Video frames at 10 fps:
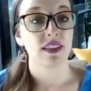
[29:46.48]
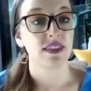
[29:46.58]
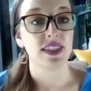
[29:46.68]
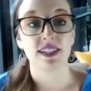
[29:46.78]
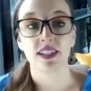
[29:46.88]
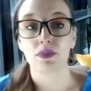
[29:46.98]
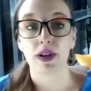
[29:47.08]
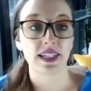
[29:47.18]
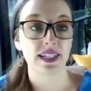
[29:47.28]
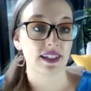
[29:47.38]
this is
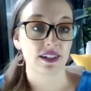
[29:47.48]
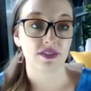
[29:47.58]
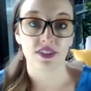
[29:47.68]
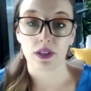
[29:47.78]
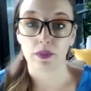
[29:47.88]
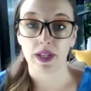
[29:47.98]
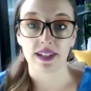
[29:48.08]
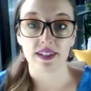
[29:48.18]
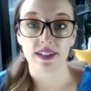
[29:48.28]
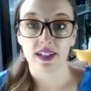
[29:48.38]
my LinkedIn 15
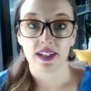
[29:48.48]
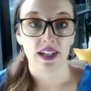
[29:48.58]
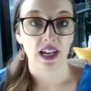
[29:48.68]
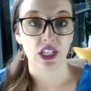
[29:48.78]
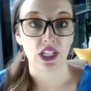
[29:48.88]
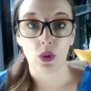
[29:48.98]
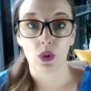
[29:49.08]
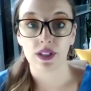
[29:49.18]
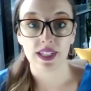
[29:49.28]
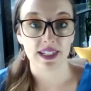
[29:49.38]
minutes. And you go
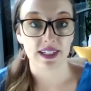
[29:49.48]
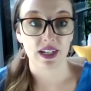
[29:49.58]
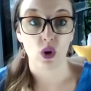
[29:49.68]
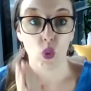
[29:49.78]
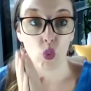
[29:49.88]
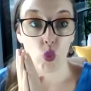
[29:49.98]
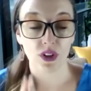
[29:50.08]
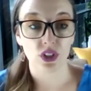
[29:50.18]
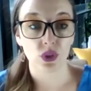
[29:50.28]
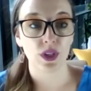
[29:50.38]
on LinkedIn
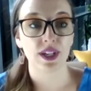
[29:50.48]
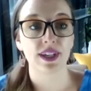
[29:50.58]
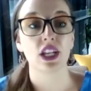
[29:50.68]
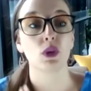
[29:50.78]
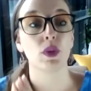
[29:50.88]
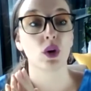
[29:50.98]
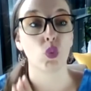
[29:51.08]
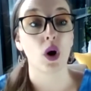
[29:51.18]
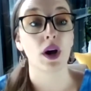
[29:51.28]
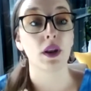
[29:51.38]
once a week and you make
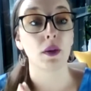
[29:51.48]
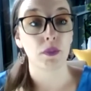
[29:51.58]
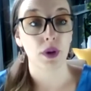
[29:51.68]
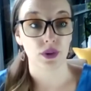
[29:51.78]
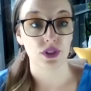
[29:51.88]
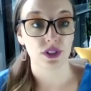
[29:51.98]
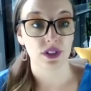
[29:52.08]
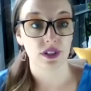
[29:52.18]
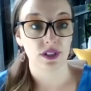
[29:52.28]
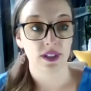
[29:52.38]
one
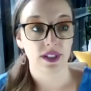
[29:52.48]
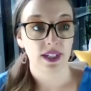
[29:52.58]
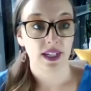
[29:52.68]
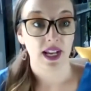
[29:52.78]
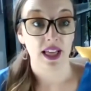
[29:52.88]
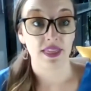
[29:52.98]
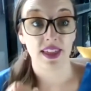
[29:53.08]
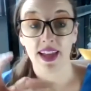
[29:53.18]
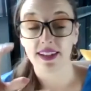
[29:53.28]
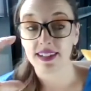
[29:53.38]
post. And
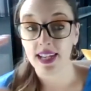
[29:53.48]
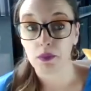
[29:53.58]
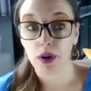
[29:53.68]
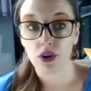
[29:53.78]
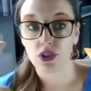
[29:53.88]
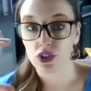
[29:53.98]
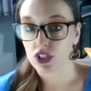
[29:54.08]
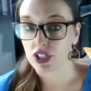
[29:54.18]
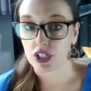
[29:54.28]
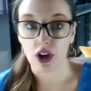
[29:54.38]
then that same post, you
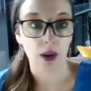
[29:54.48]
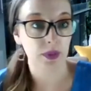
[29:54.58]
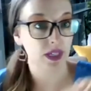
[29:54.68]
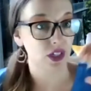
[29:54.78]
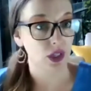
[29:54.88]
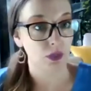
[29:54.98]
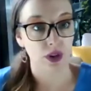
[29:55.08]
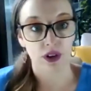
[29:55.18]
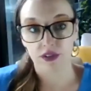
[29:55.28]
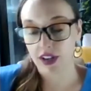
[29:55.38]
just can copy it. You can
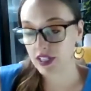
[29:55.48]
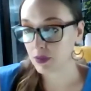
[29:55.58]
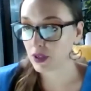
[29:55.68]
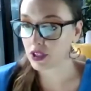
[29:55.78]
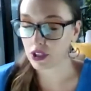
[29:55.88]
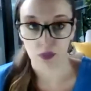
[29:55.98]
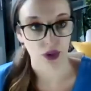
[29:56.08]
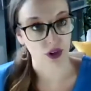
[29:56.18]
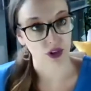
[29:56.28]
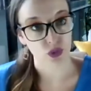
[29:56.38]
put it on Facebook. You can
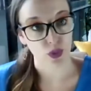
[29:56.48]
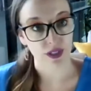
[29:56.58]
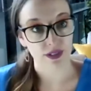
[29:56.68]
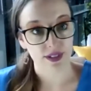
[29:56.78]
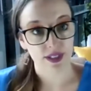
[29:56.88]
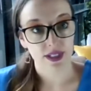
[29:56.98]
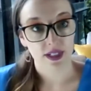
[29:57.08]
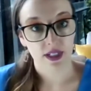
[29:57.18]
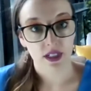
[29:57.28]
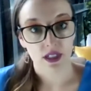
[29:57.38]
put it on Twitter.
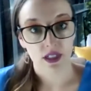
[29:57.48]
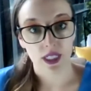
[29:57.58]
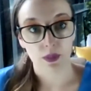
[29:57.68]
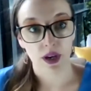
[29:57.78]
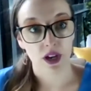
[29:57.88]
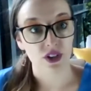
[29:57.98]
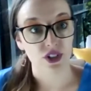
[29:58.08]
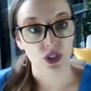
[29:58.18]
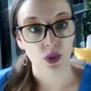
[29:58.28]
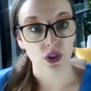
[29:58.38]
You keep it under
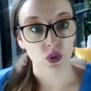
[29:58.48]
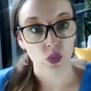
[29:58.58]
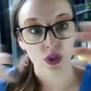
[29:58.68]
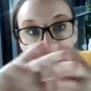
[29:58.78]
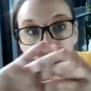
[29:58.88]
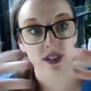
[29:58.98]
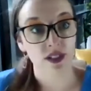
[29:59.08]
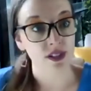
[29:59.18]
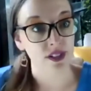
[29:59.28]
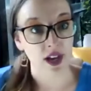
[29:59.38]
200 words,
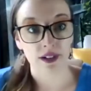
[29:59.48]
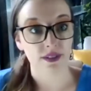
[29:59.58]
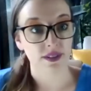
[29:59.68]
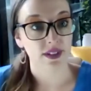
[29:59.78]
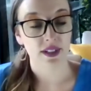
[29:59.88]
done.